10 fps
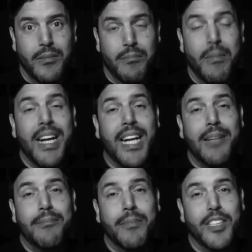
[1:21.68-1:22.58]
My
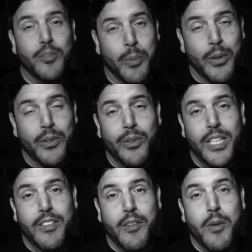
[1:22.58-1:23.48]
name is Bert
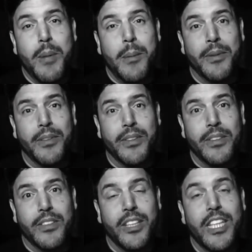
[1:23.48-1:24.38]
Oliva. Remember
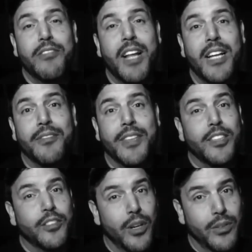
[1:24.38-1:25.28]
to live life
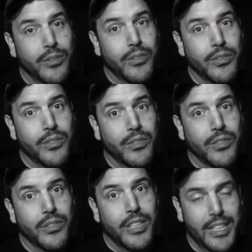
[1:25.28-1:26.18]
and don't
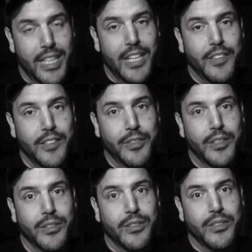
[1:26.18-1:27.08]
let life live you.
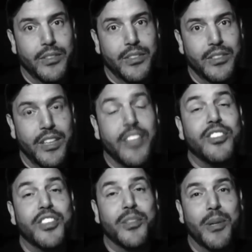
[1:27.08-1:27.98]
I'll
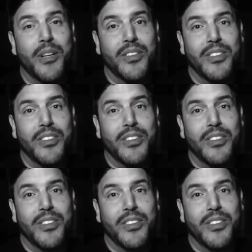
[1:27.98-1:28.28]
see you tomorrow.